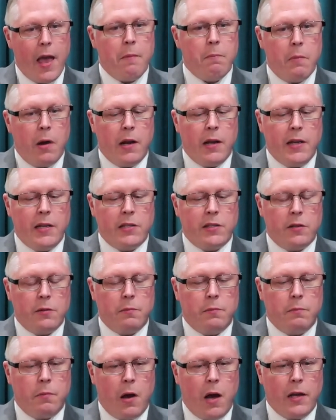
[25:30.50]
That money
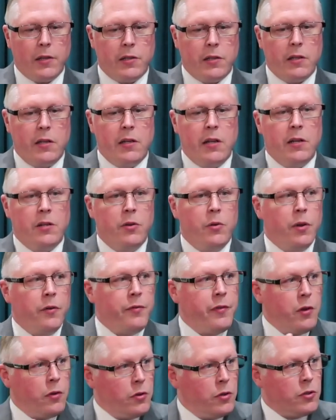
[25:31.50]
is deposited
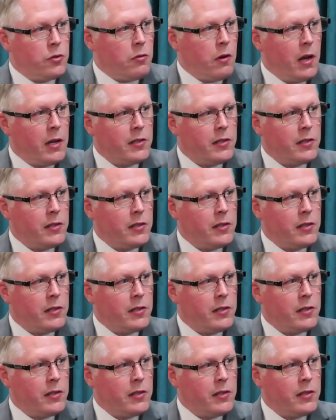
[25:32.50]
into a funeral